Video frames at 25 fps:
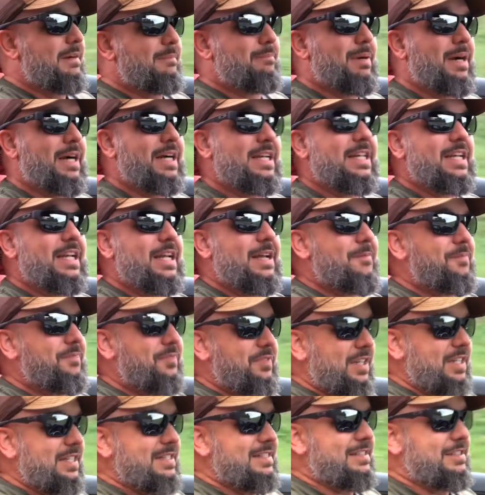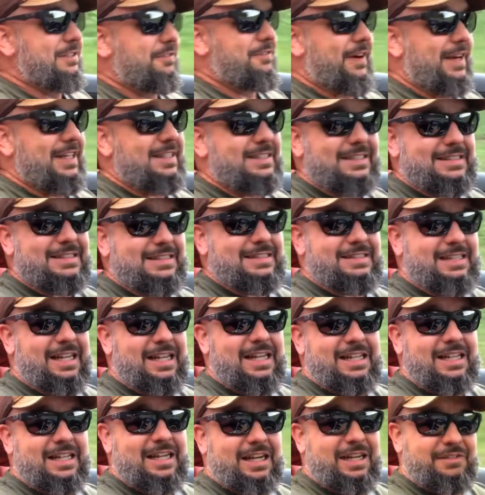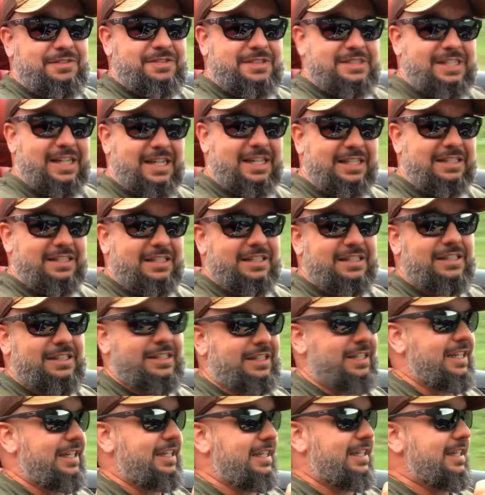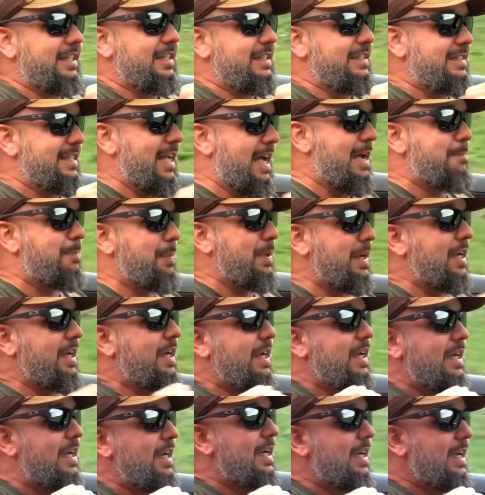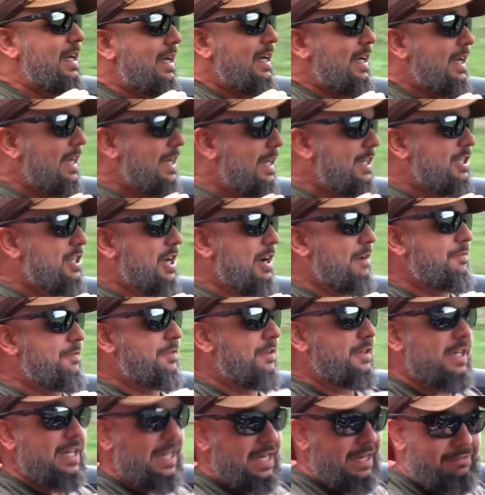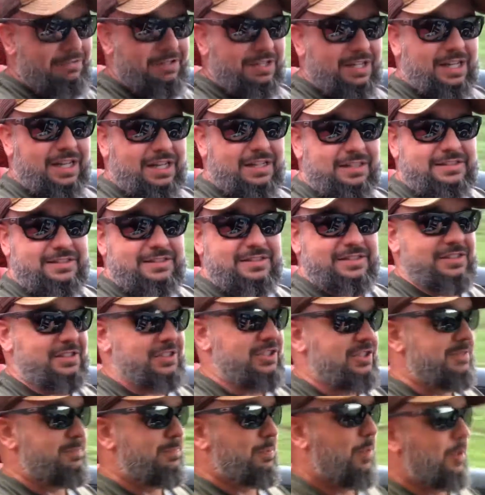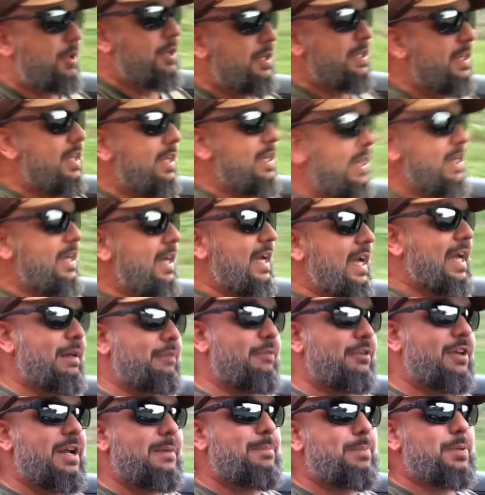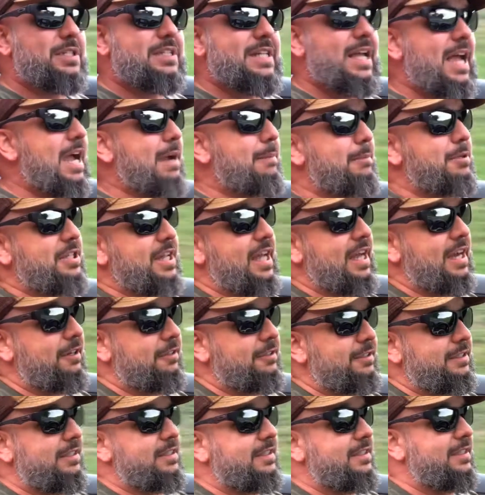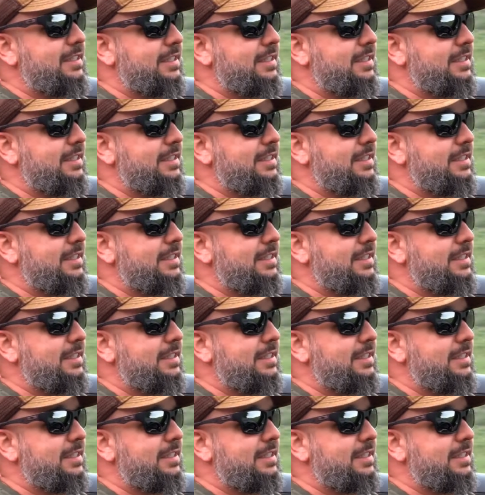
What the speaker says: but suffice it to say that I've set the damping in comfort, everything else is in sport, and when I put the hammer down,